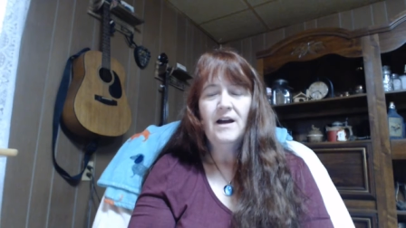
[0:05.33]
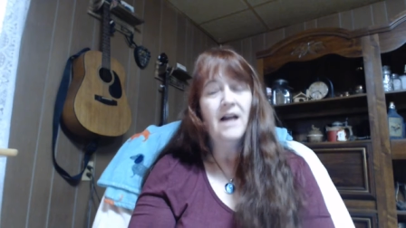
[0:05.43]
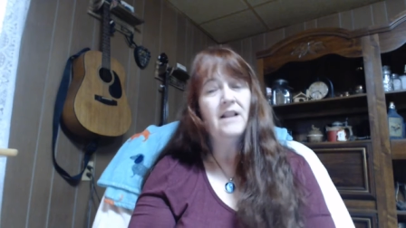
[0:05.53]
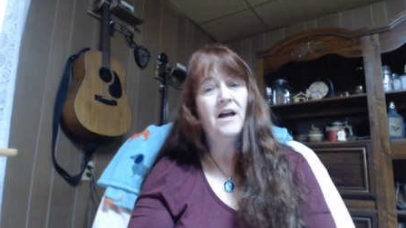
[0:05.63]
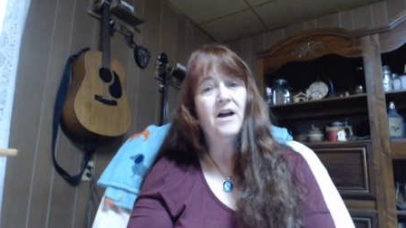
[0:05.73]

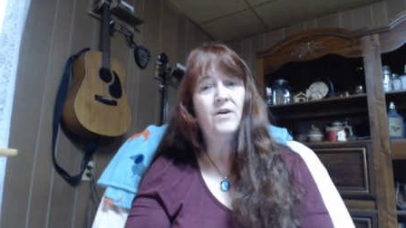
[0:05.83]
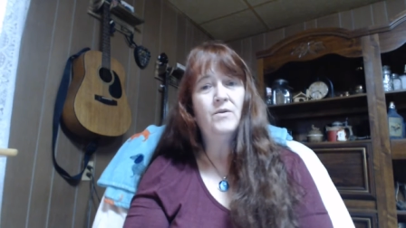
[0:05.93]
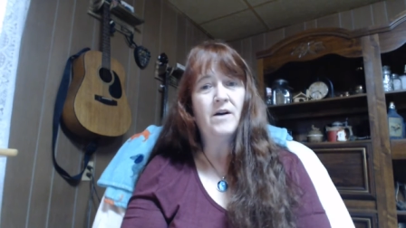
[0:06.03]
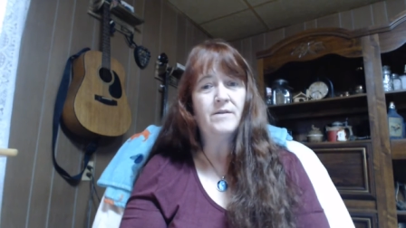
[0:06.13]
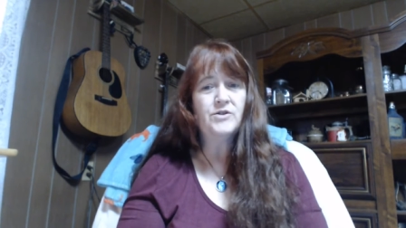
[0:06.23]
Hello,
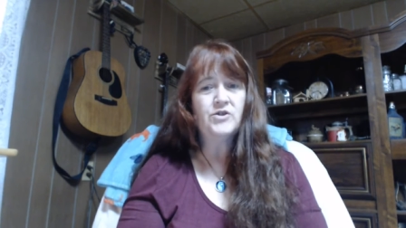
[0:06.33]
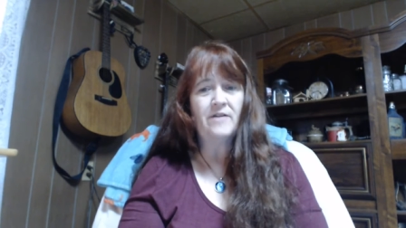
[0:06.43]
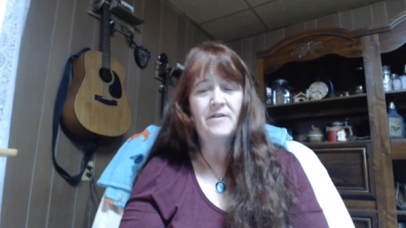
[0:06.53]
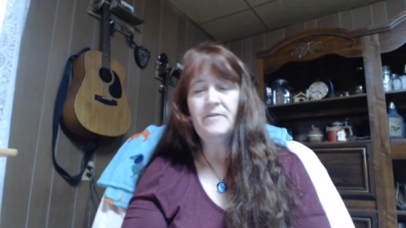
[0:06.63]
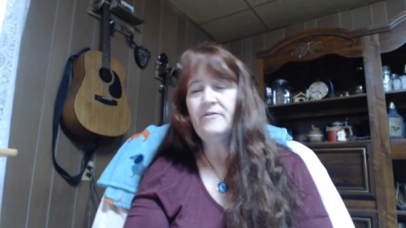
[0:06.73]
welcome to
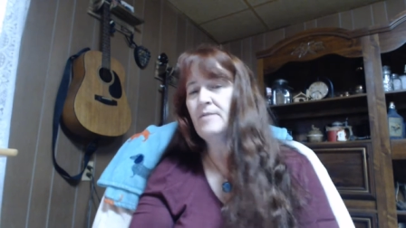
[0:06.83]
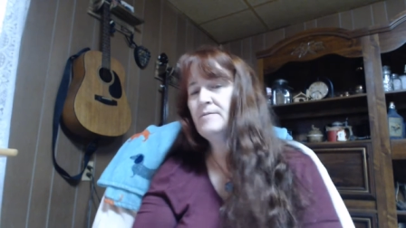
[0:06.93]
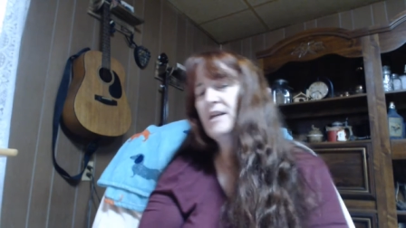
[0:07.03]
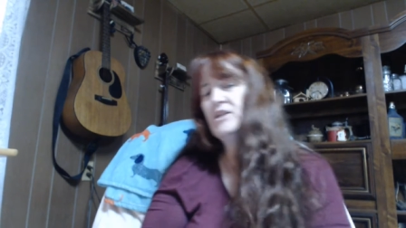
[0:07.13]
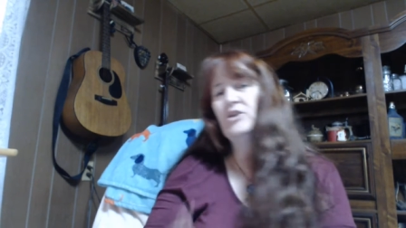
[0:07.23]
Straw Family Farm
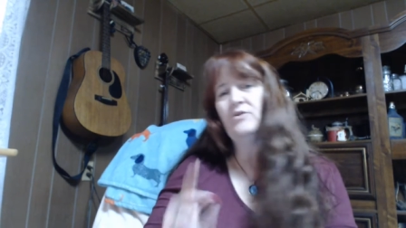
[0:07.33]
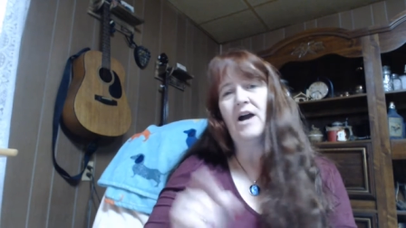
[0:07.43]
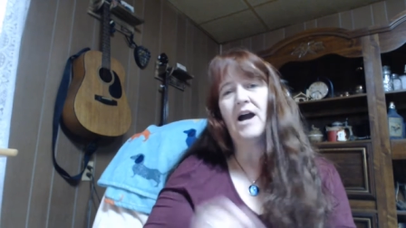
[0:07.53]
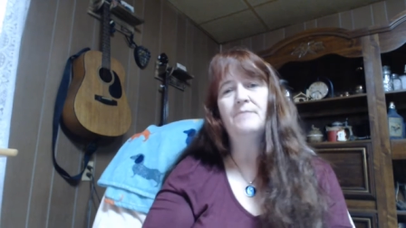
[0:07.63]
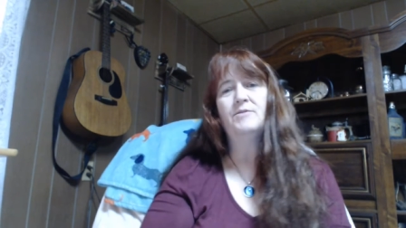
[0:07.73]
Take Two.
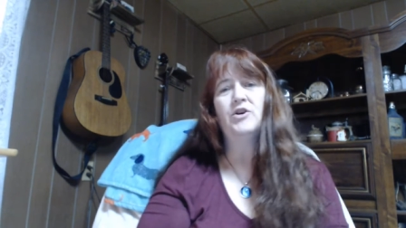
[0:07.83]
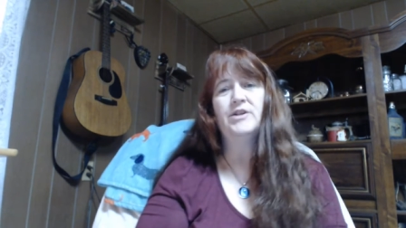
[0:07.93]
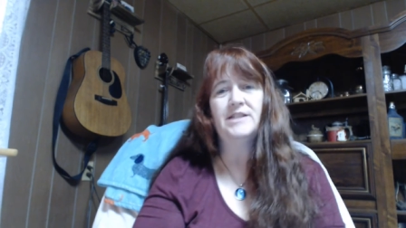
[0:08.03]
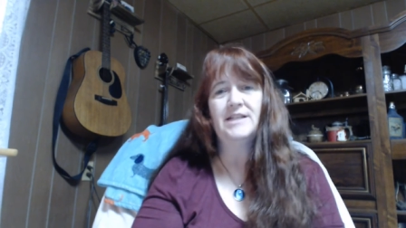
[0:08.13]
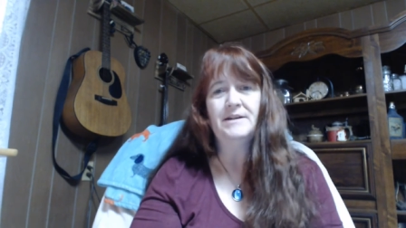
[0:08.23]
I'm
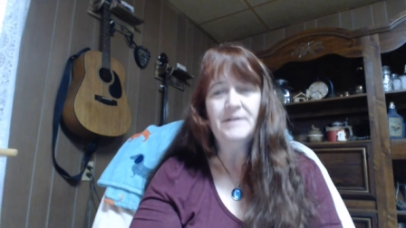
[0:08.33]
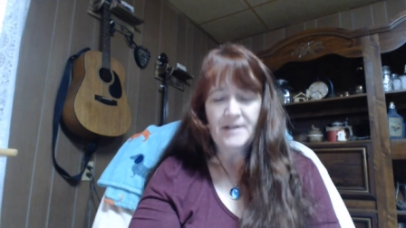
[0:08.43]
Christy.